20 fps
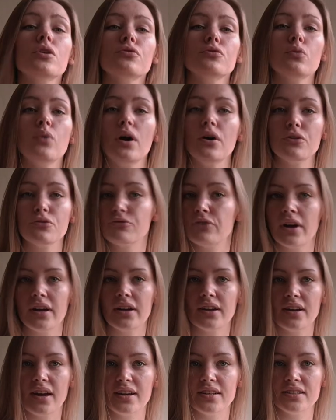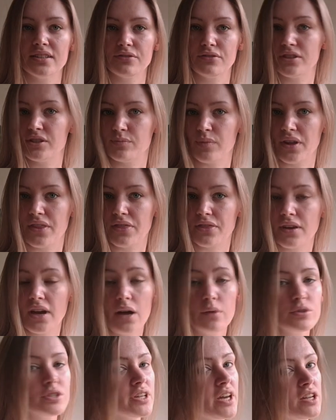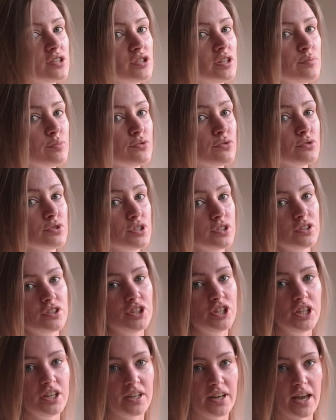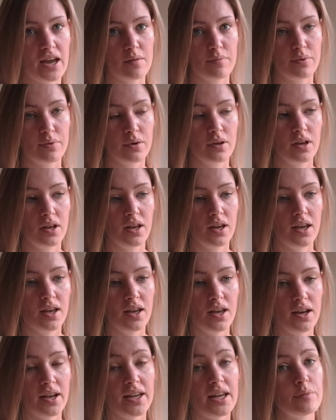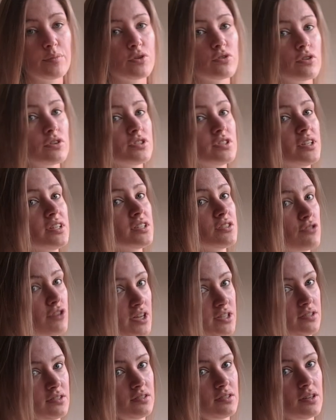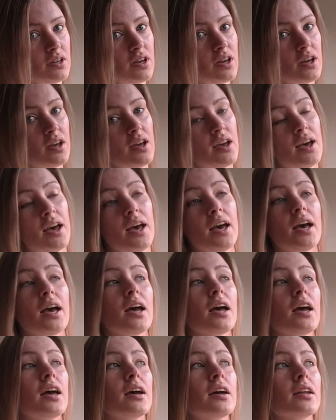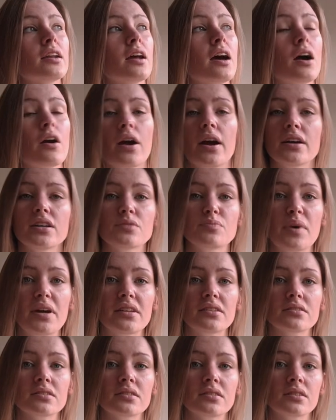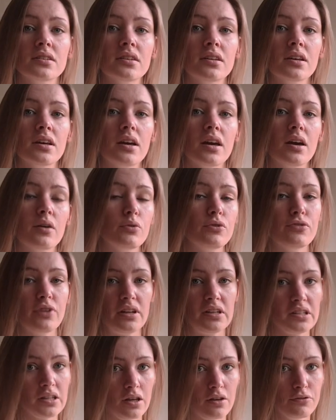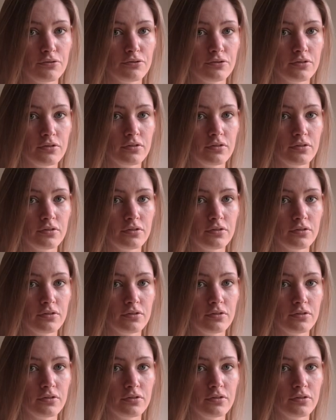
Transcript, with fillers: one of the wilder Friday nights of this month, I was casually perusing the Shein app and I came across this dress. And our eyes met and we fell in love.